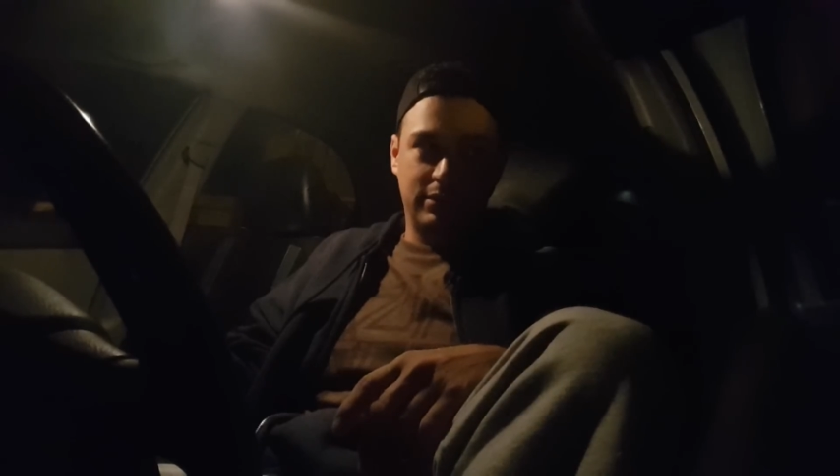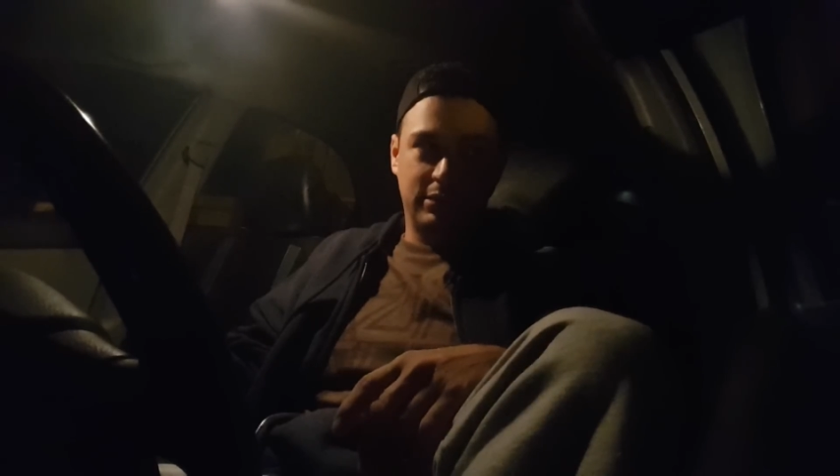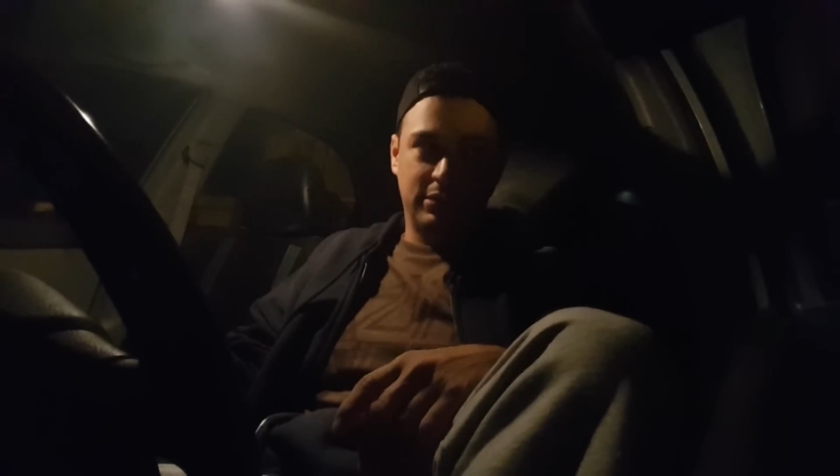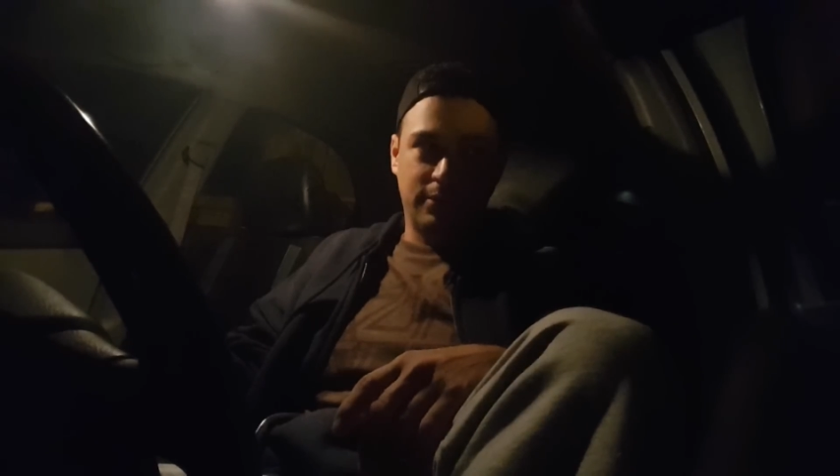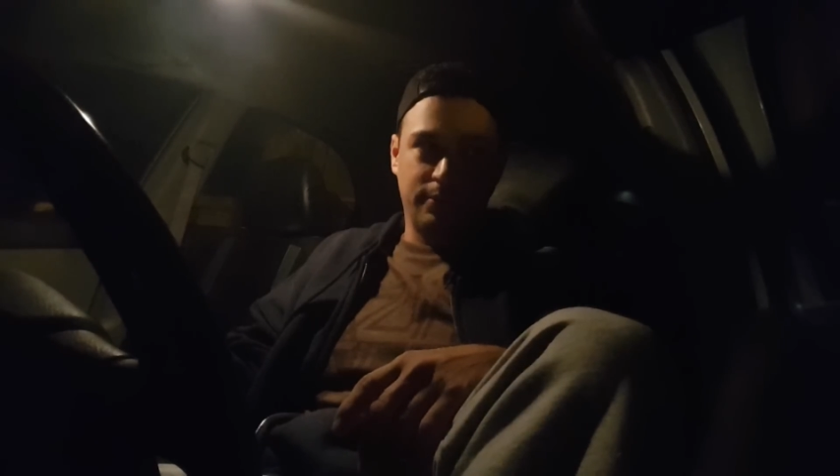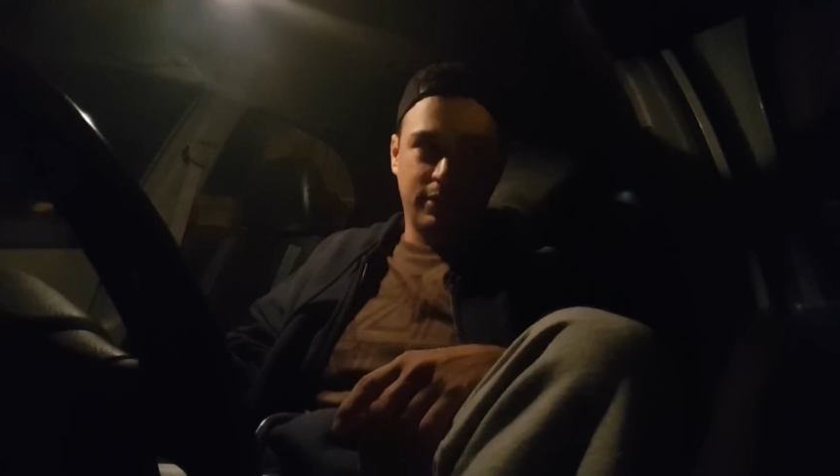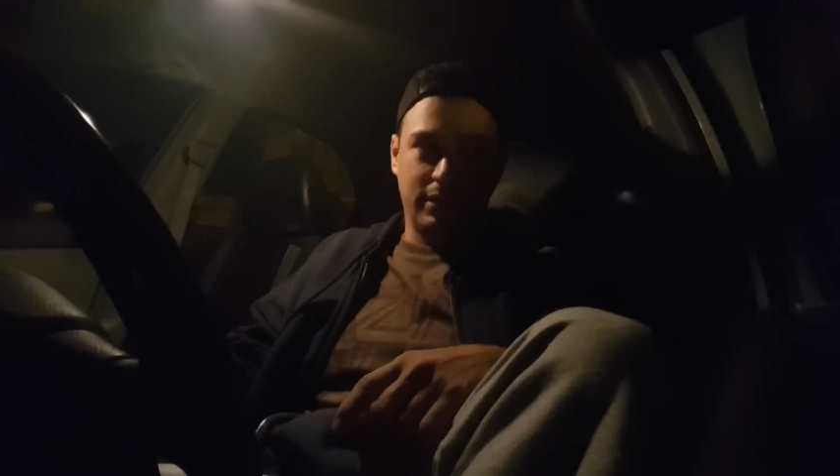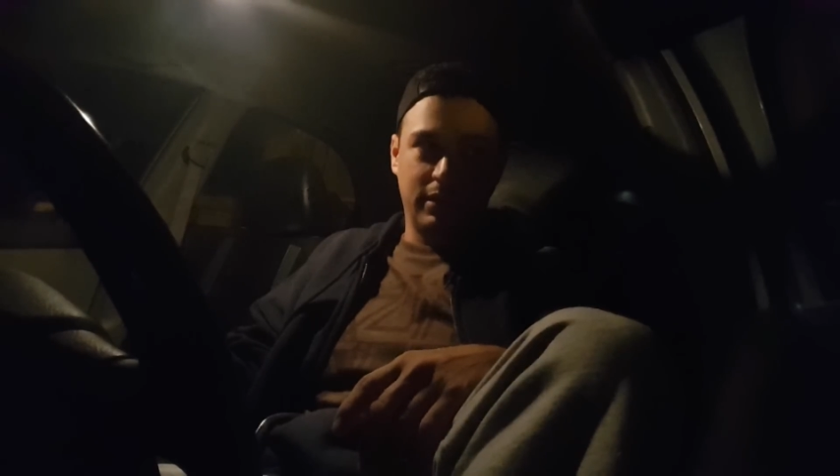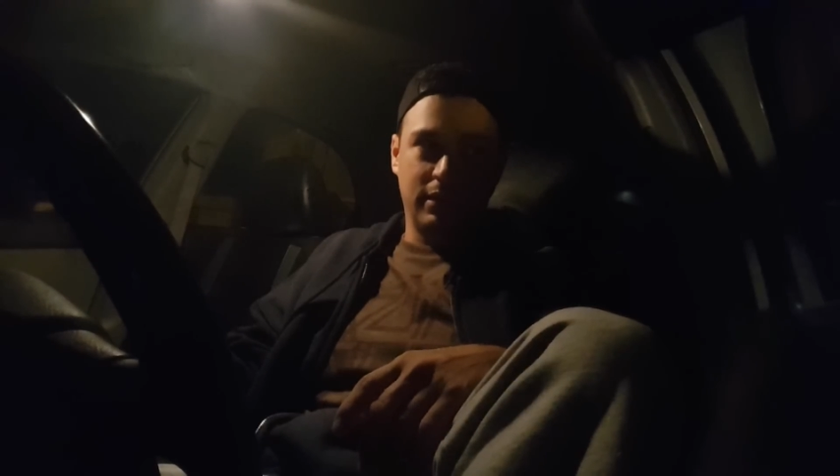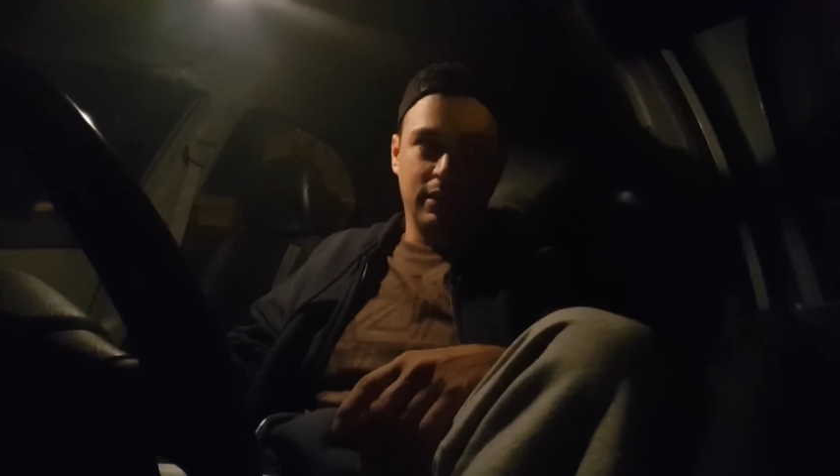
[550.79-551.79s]

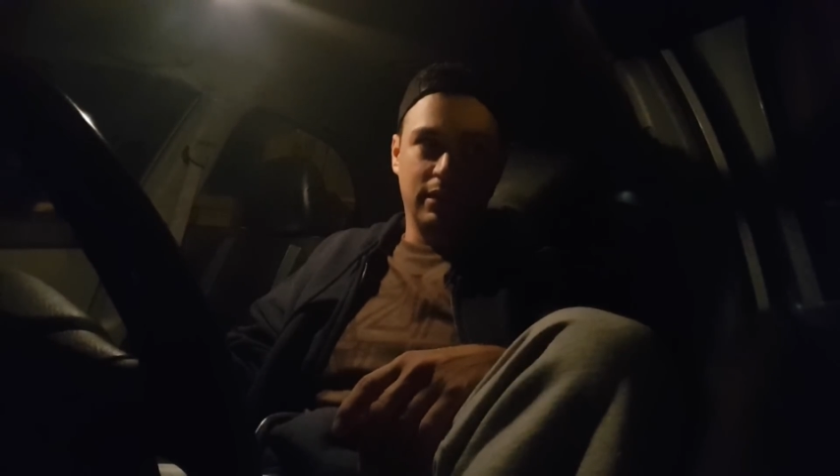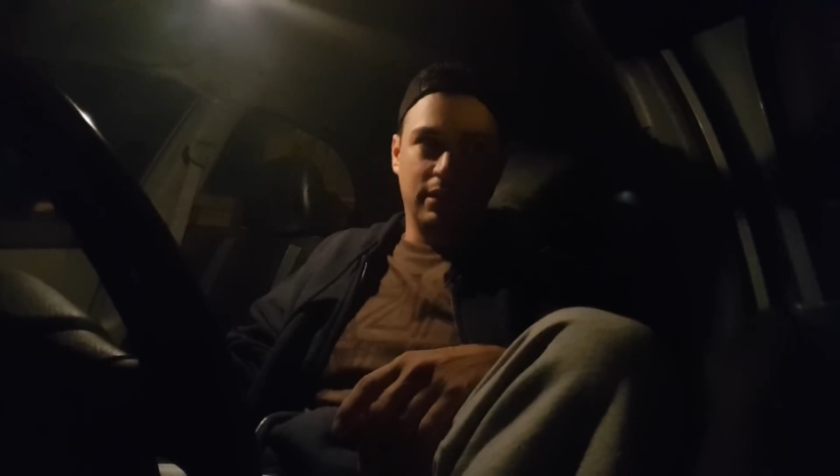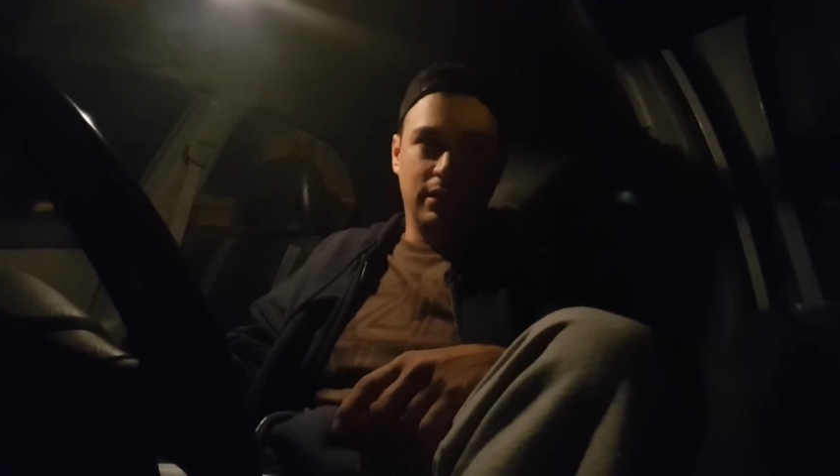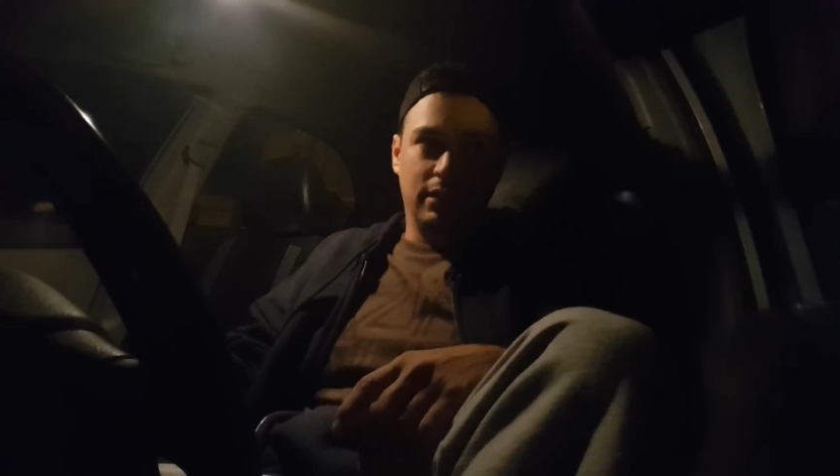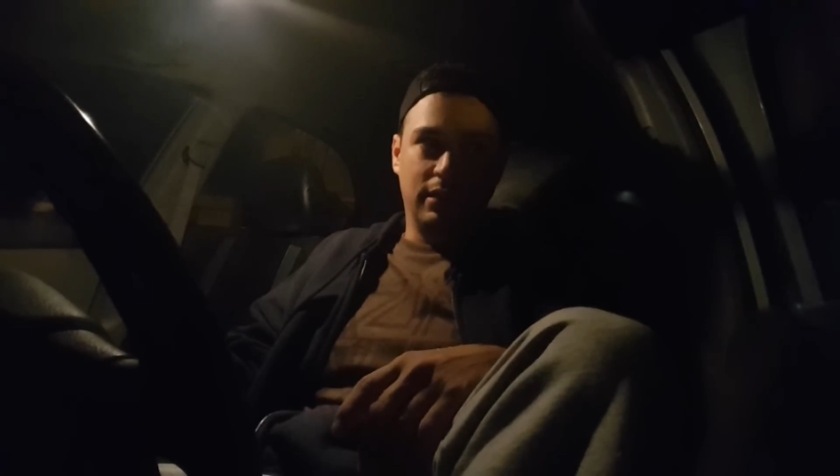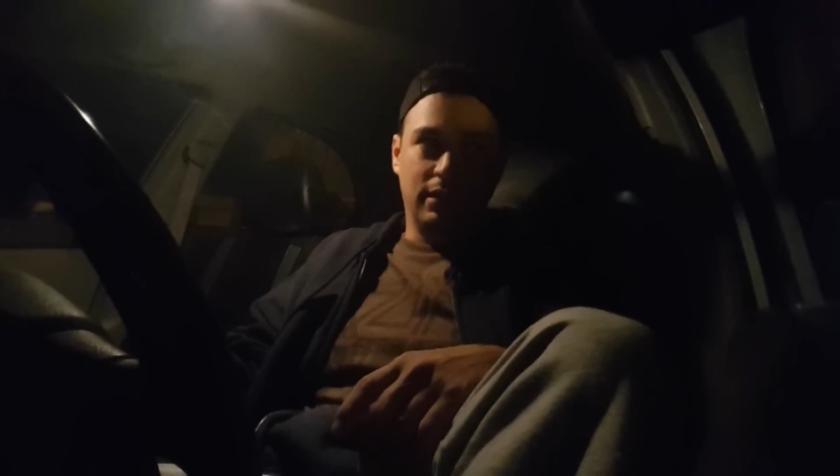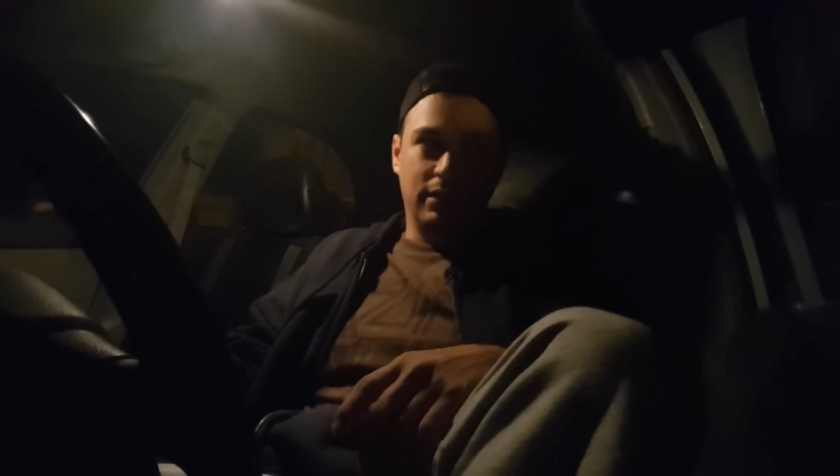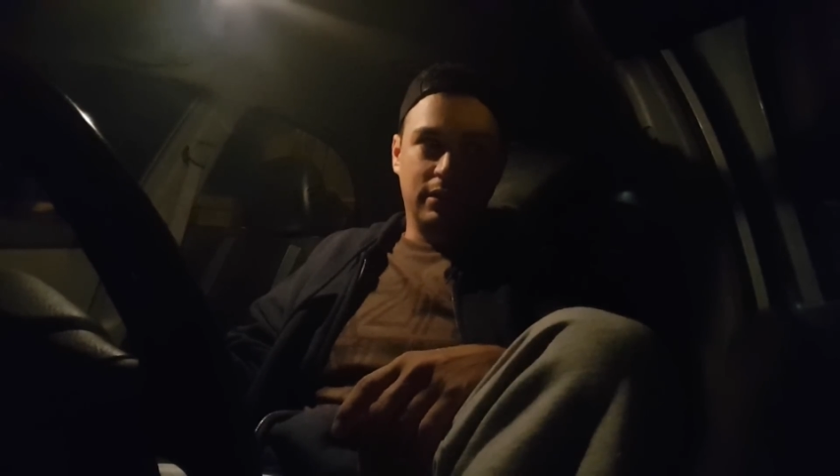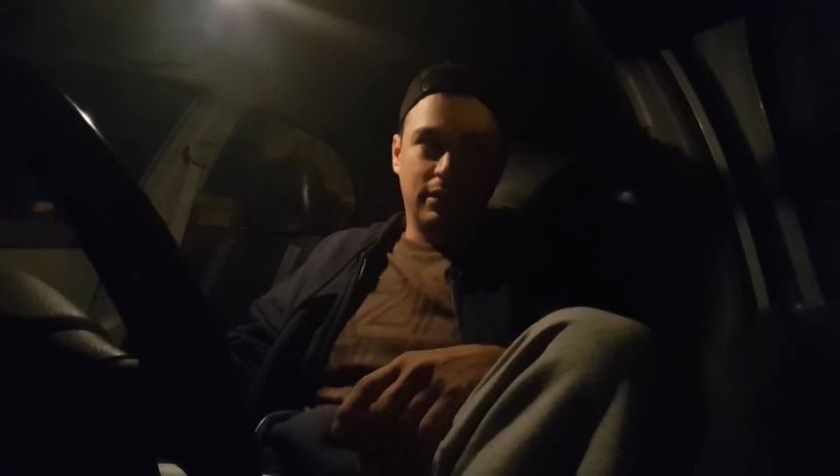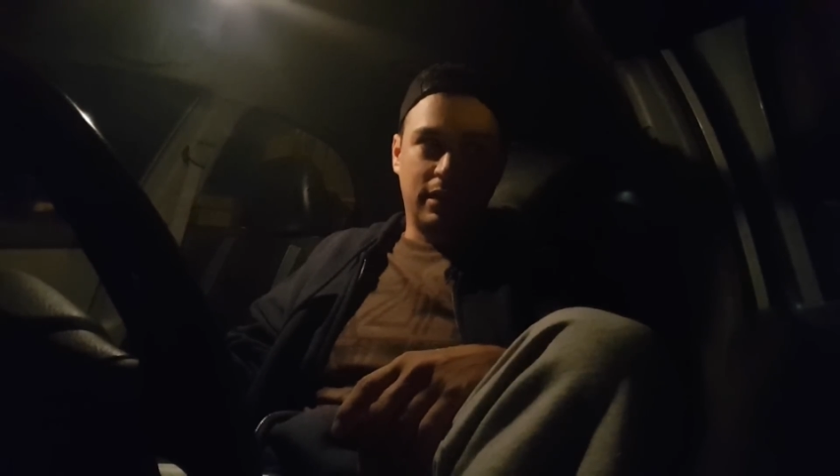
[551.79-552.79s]
somebody
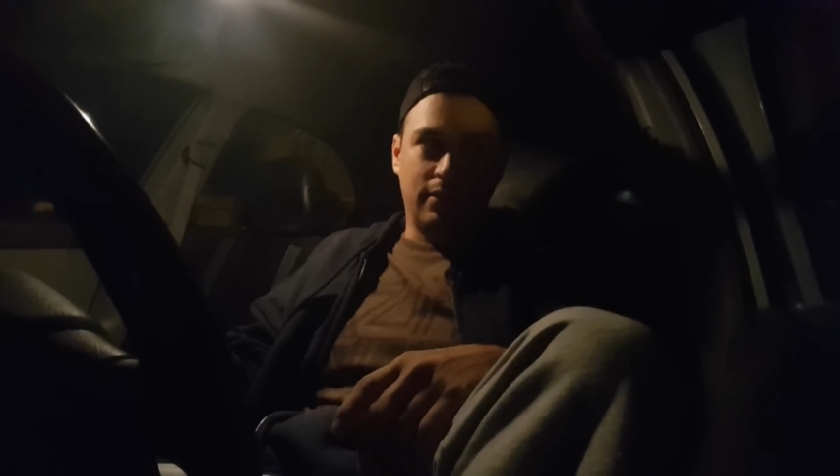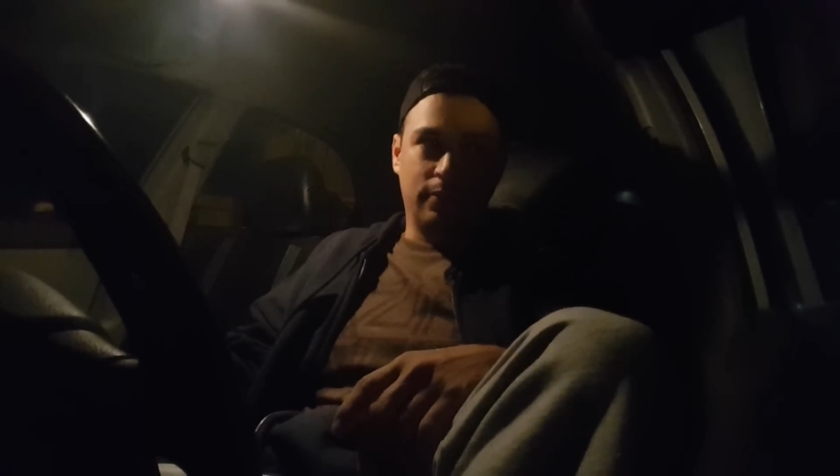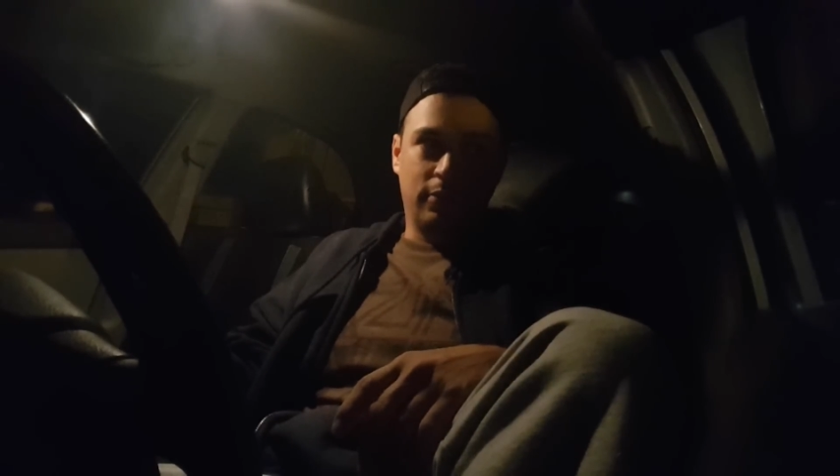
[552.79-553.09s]
that